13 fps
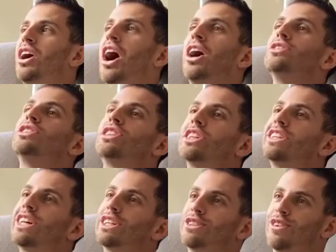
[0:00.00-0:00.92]

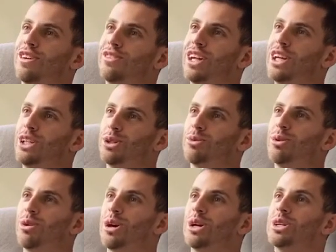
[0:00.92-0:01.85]
unsuccessful of a nation we
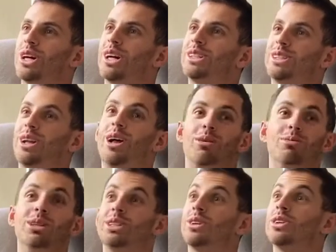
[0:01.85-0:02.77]
were in giant slalom
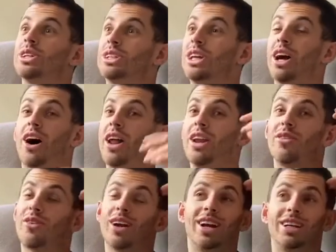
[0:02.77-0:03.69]
right. until this year. I
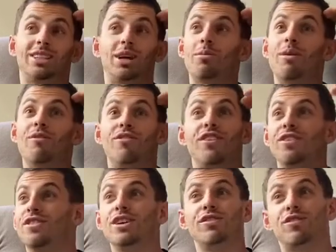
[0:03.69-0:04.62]
didn't realize it had been
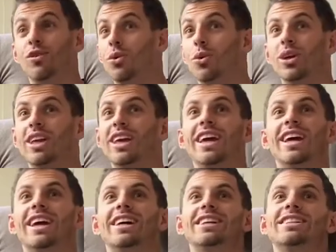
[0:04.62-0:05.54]
54
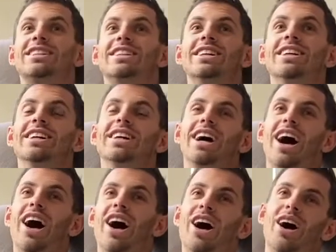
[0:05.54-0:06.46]
years.
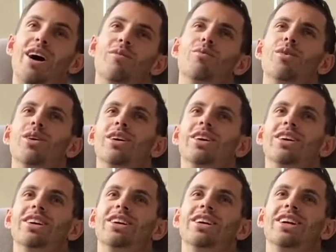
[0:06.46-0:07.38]
Um,
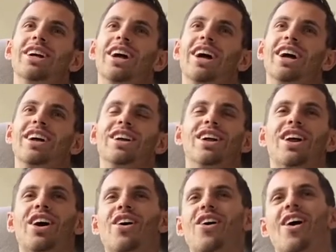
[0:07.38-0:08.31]
you
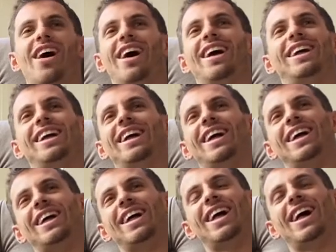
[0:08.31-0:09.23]
know, I
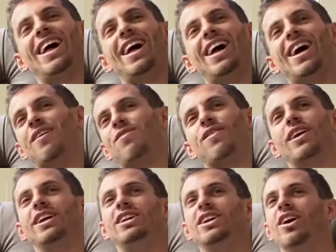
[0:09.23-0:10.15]
I
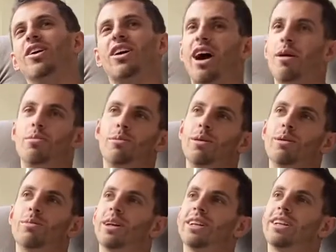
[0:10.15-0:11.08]
figured you know a couple
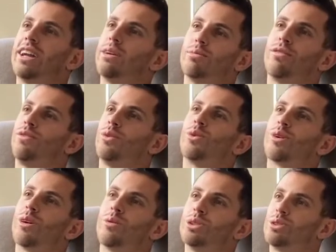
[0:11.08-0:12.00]
people had done it
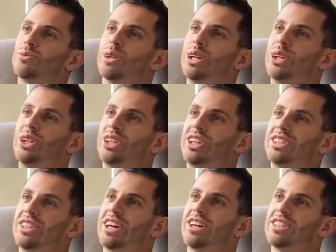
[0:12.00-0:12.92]
before. I wasn't really
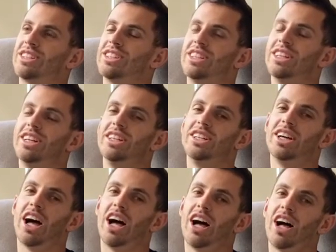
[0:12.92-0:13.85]
certain. Yeah,
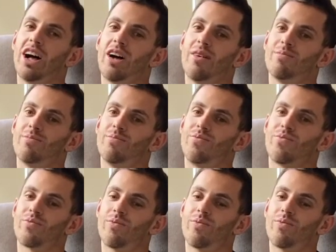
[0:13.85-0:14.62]
yeah. Um,